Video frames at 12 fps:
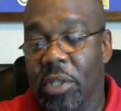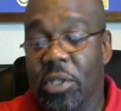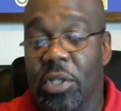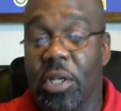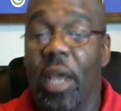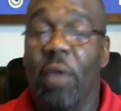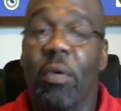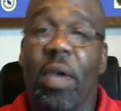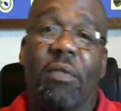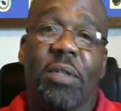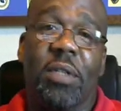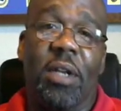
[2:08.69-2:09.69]
Today we
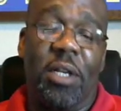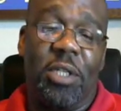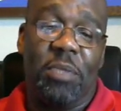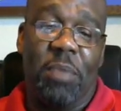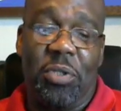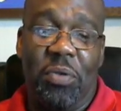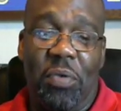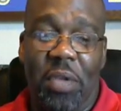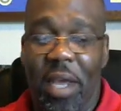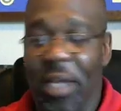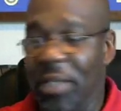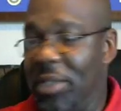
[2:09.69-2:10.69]
have a special
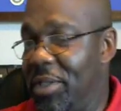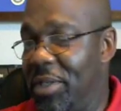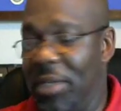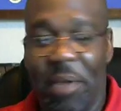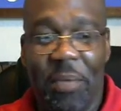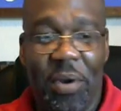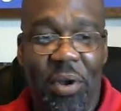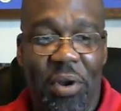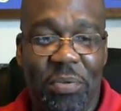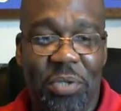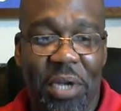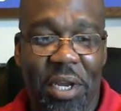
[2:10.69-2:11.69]
guest coming on. I'm
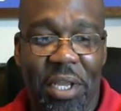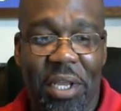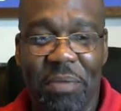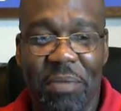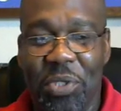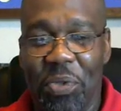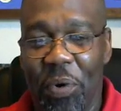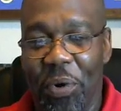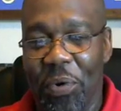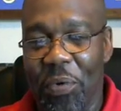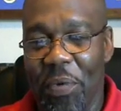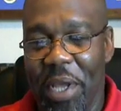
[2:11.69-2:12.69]
trying to get him squared
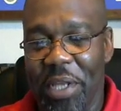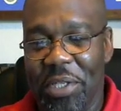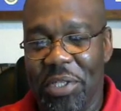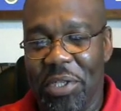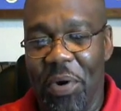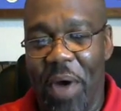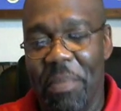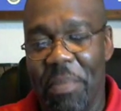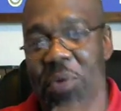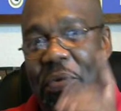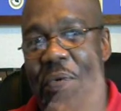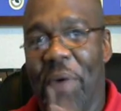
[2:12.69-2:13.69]
away, so I'll be
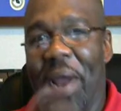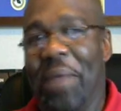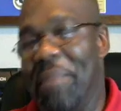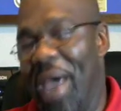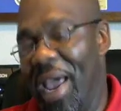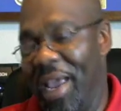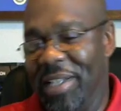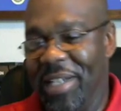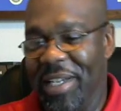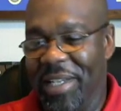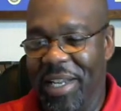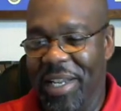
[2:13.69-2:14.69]
right back as
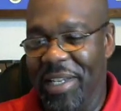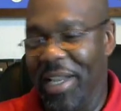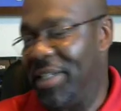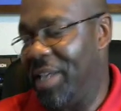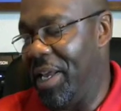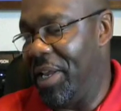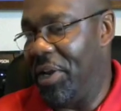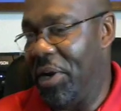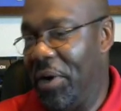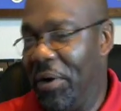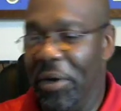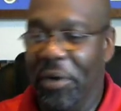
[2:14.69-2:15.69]
I get that taken
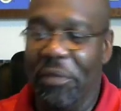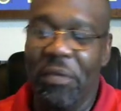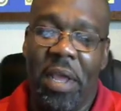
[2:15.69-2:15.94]
care of.